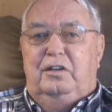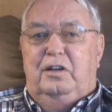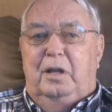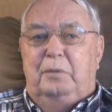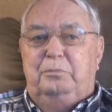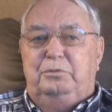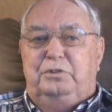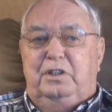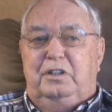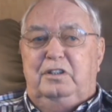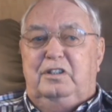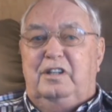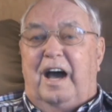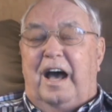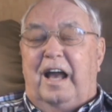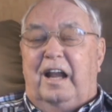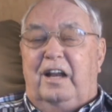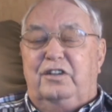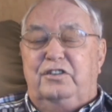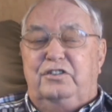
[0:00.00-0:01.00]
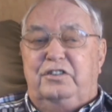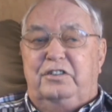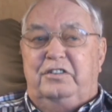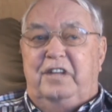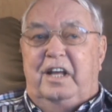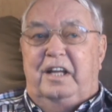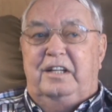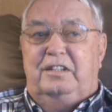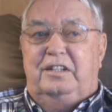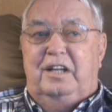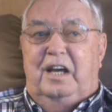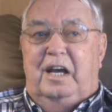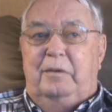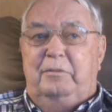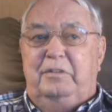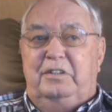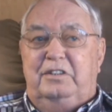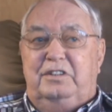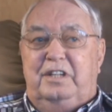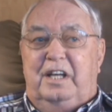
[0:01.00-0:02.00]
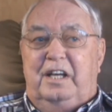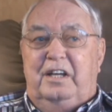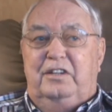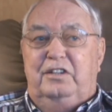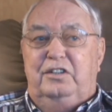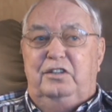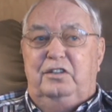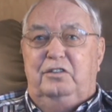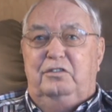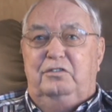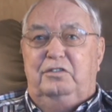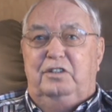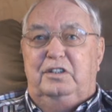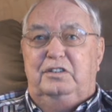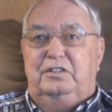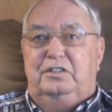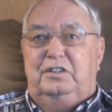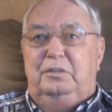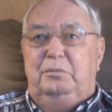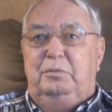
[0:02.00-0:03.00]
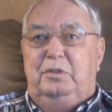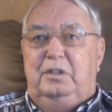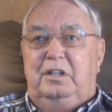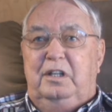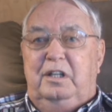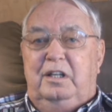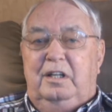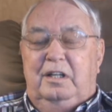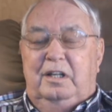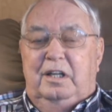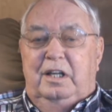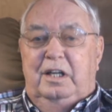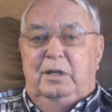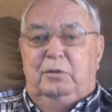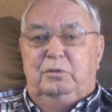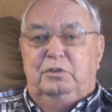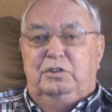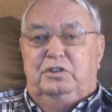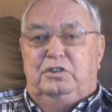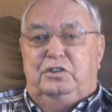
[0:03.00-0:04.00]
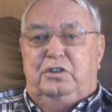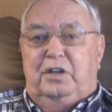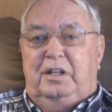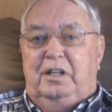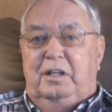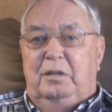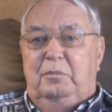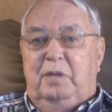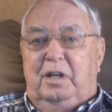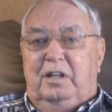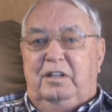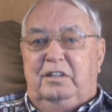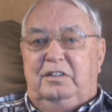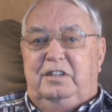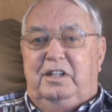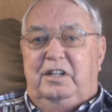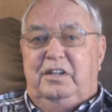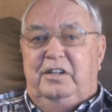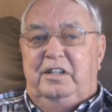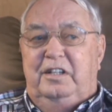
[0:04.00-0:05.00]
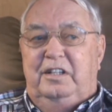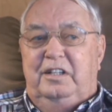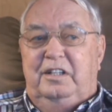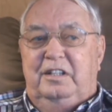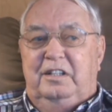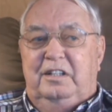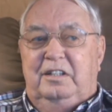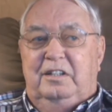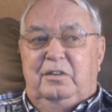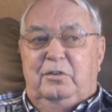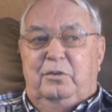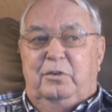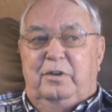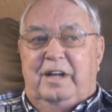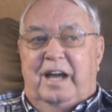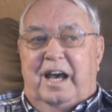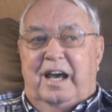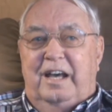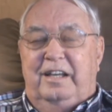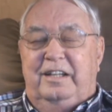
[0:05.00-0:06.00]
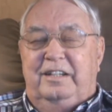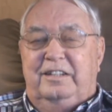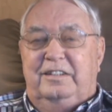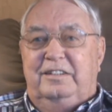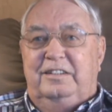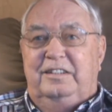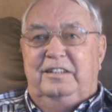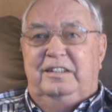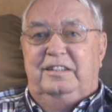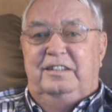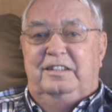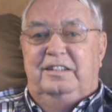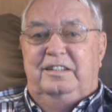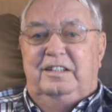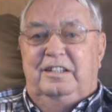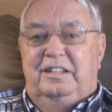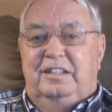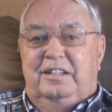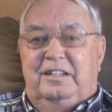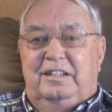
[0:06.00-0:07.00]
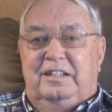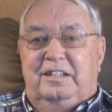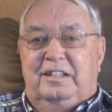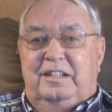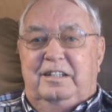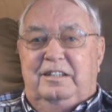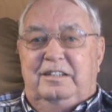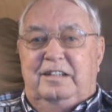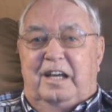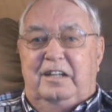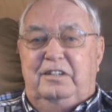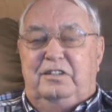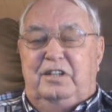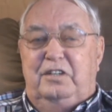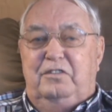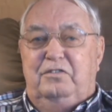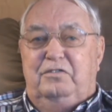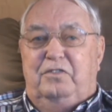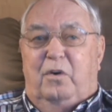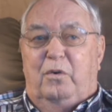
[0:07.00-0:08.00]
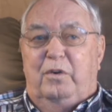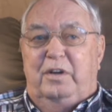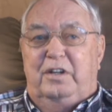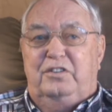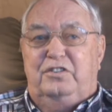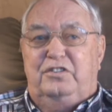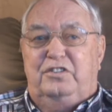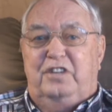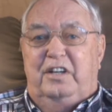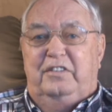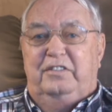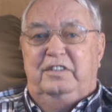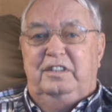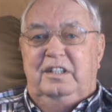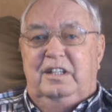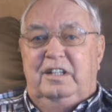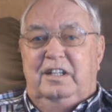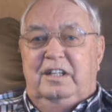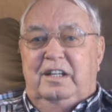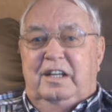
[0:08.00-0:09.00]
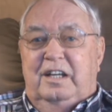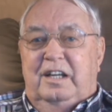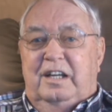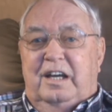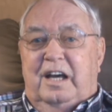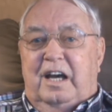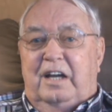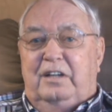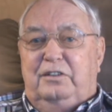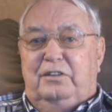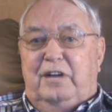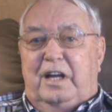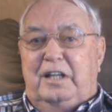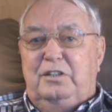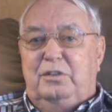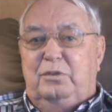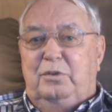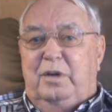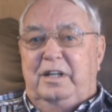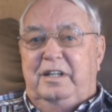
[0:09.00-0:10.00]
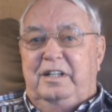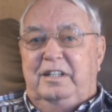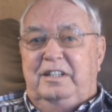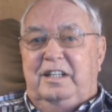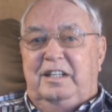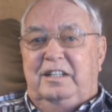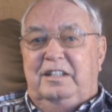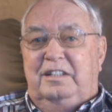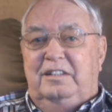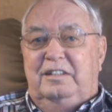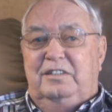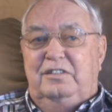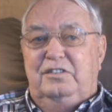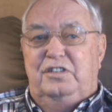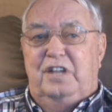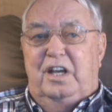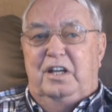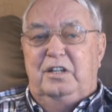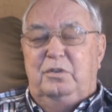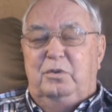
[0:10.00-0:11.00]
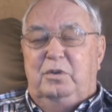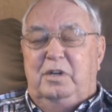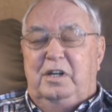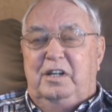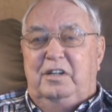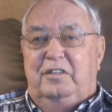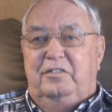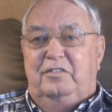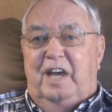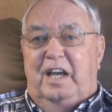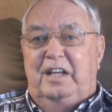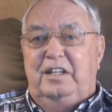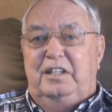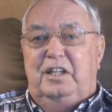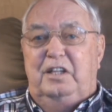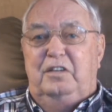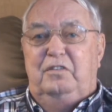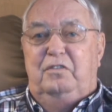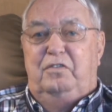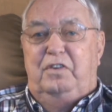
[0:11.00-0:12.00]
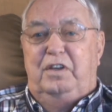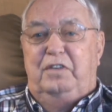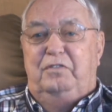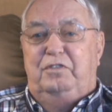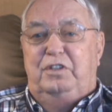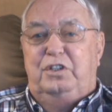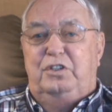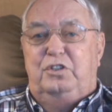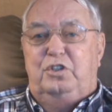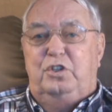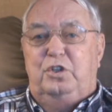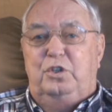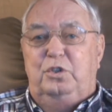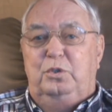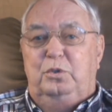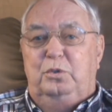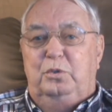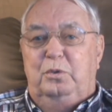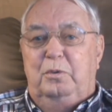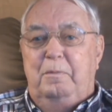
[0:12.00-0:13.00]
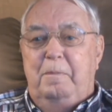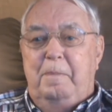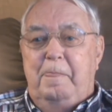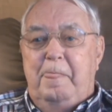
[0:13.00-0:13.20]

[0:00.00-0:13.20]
Clemson College at that time. It's now a university, but it was strictly military when I entered in 1947. I graduated in January of 1952